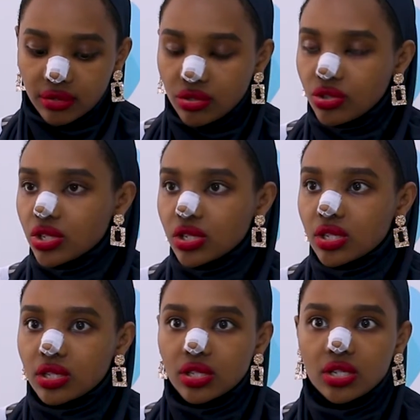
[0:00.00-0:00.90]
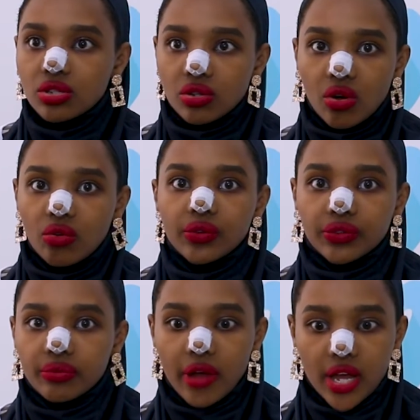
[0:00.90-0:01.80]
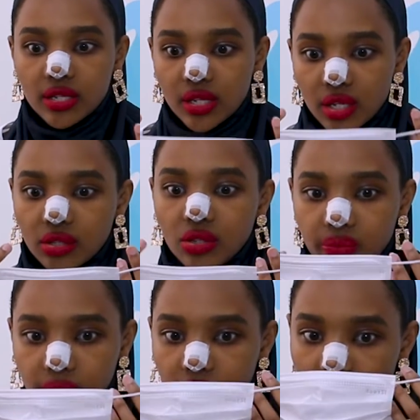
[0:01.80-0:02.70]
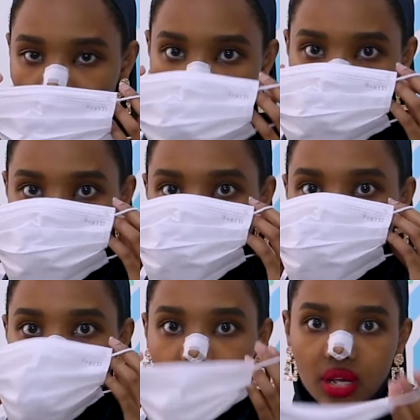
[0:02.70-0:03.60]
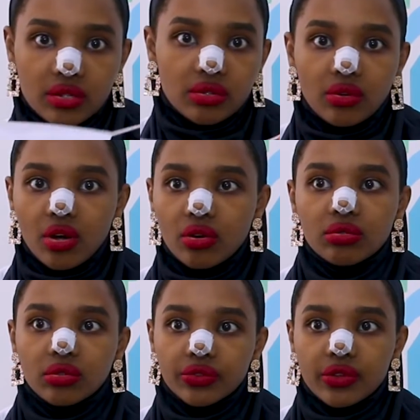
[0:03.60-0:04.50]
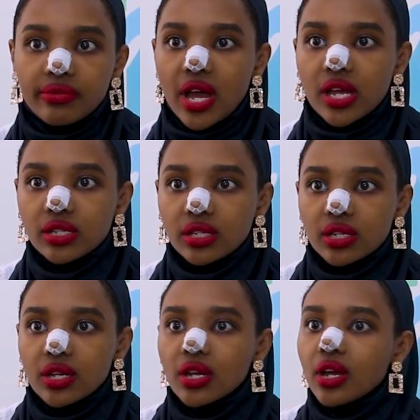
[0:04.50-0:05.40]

you just need to go with a mask, and you put this like this. Yeah, you go with a mask.